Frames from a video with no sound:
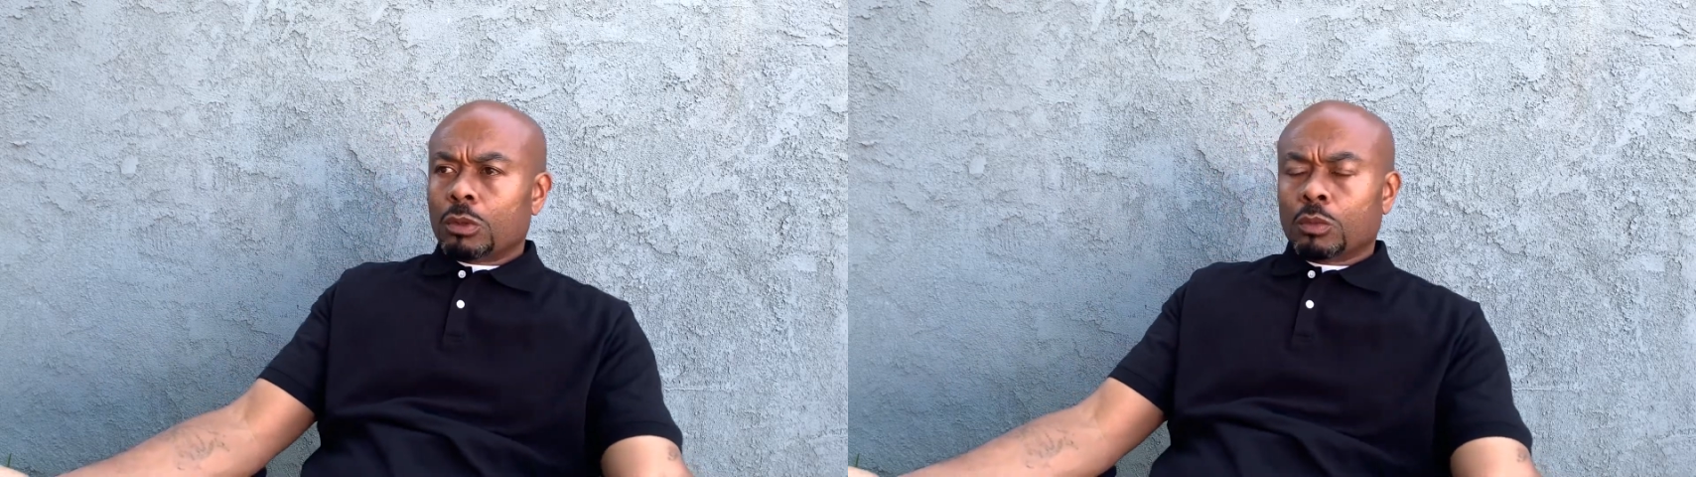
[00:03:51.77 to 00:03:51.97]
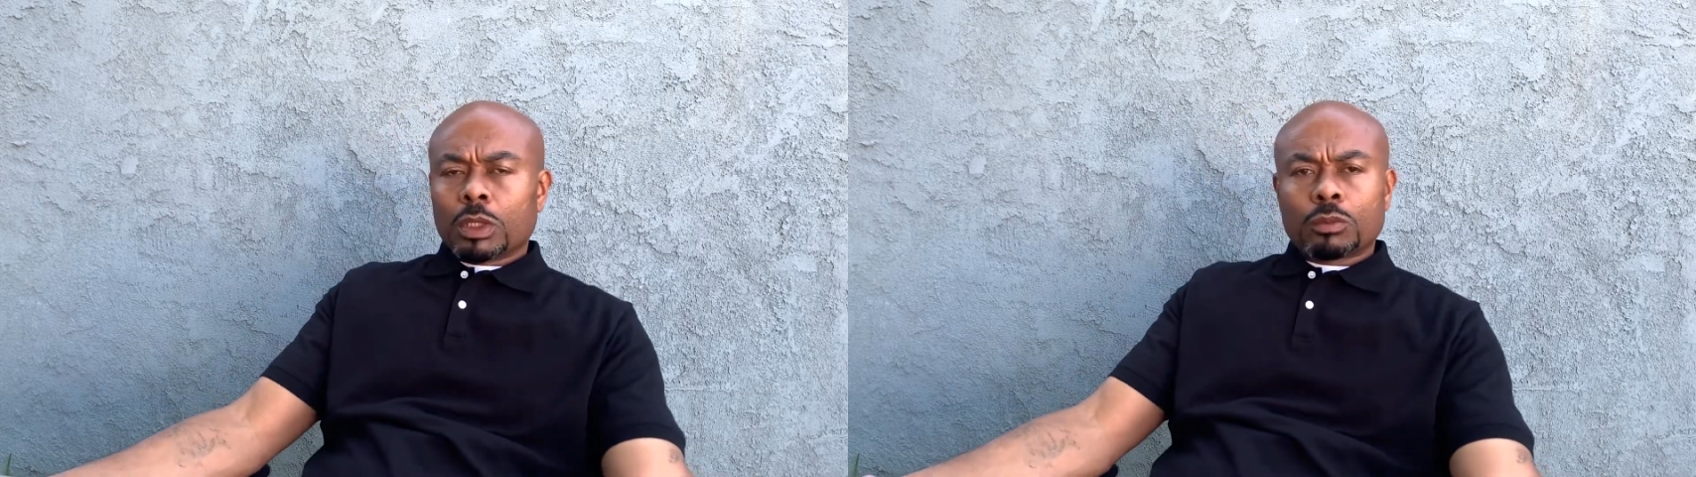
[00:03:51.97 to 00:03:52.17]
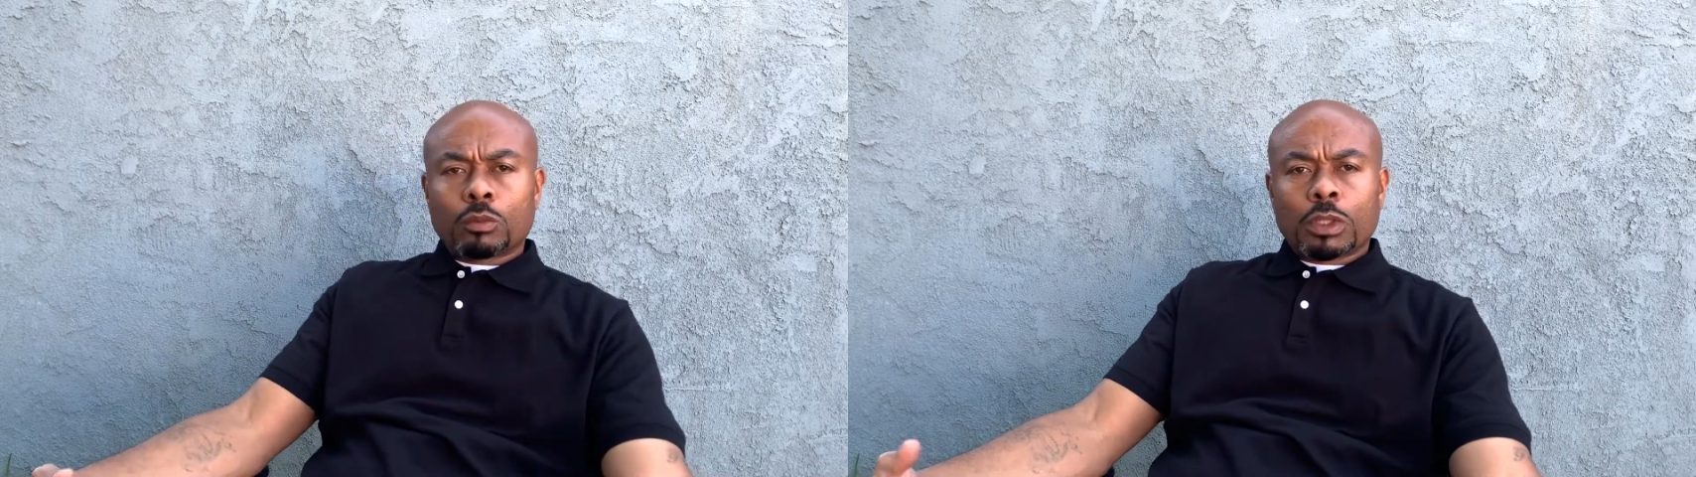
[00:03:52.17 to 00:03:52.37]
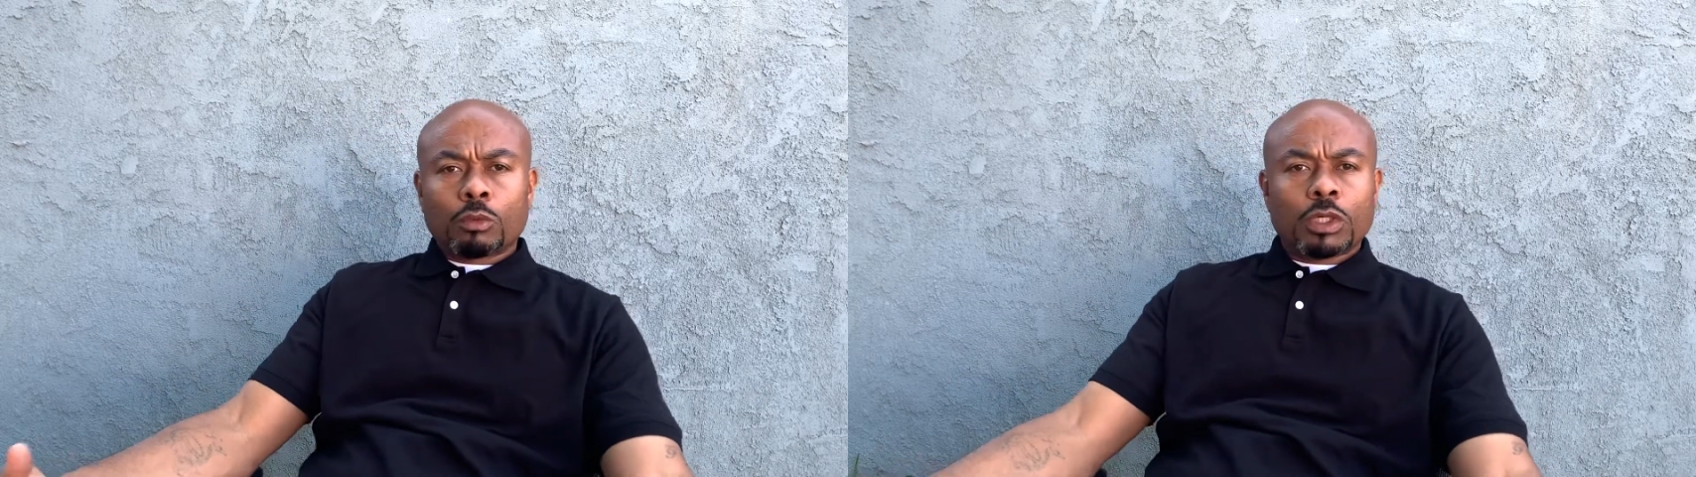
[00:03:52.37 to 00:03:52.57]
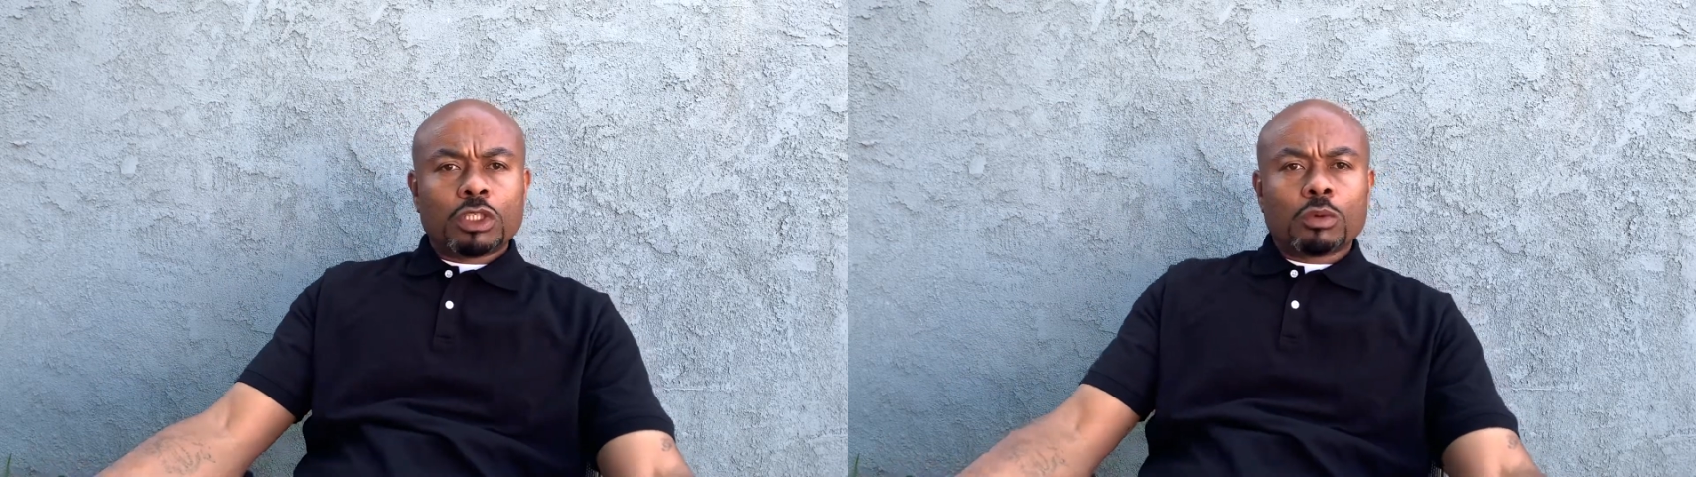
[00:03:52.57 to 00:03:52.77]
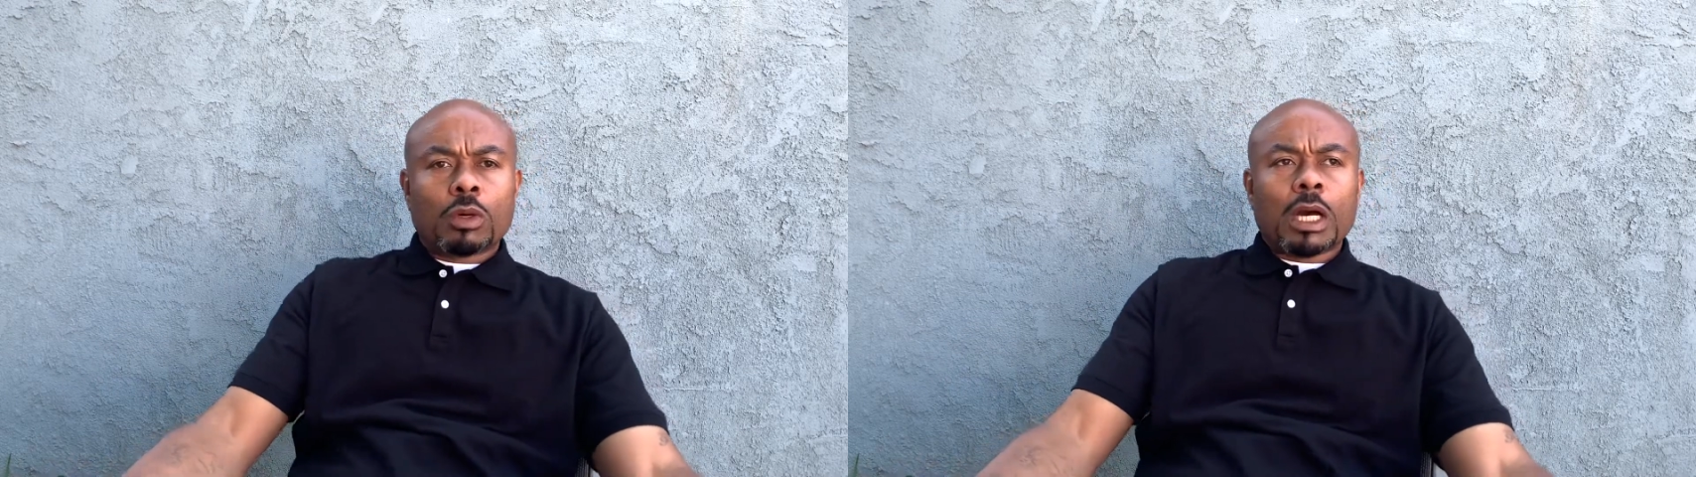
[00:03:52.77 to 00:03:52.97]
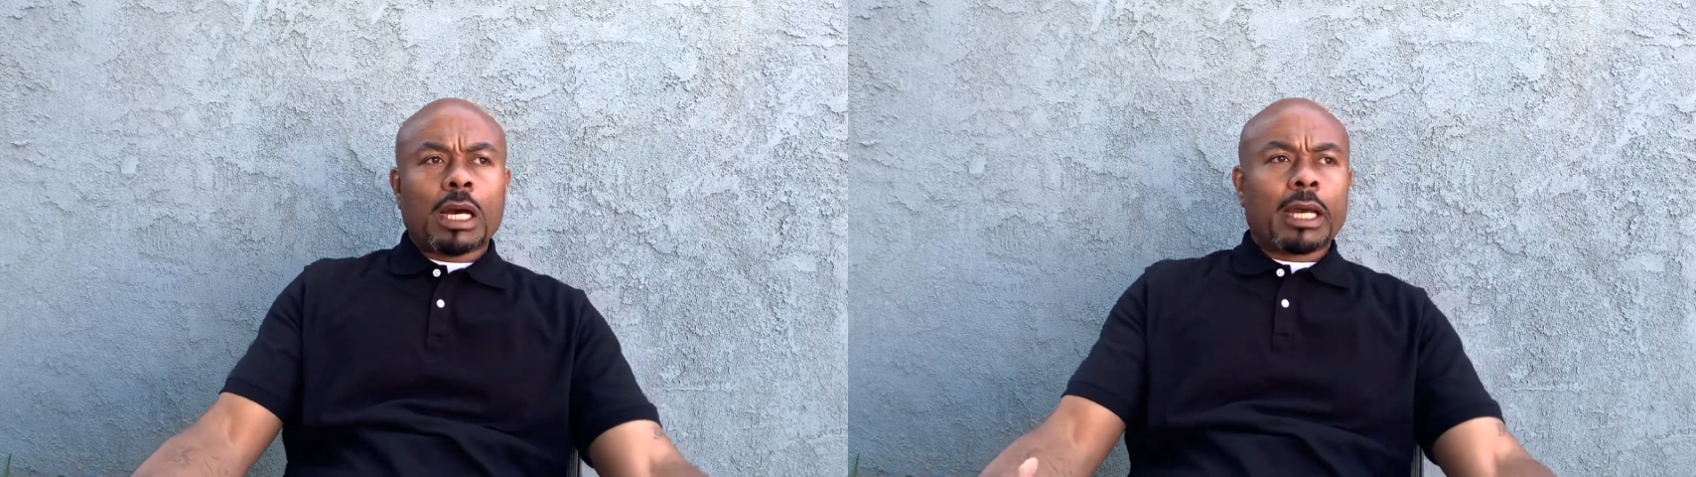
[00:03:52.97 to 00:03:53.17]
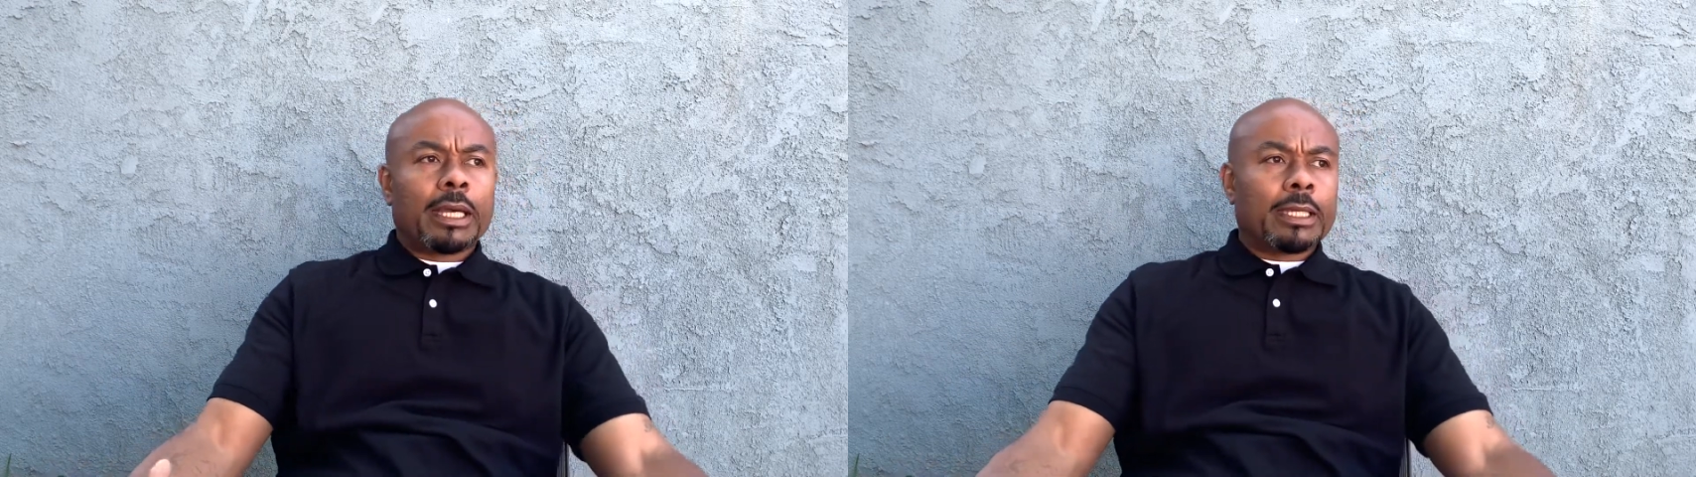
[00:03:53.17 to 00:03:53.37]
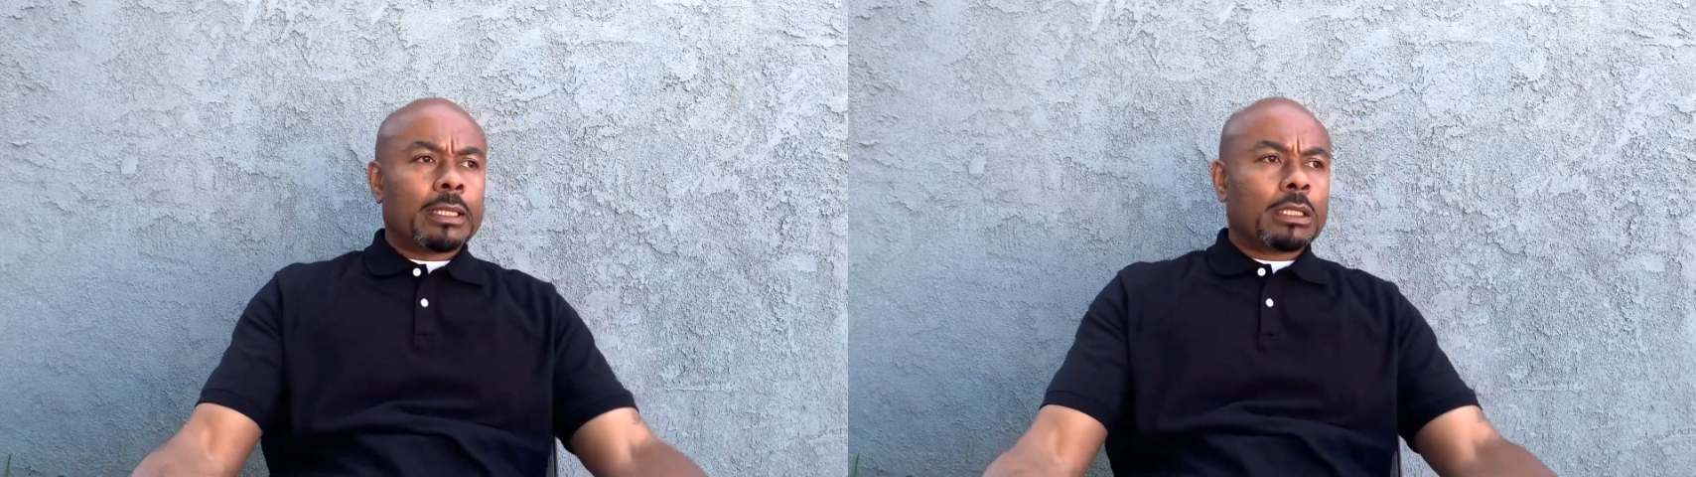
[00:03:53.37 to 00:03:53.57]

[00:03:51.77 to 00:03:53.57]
what do I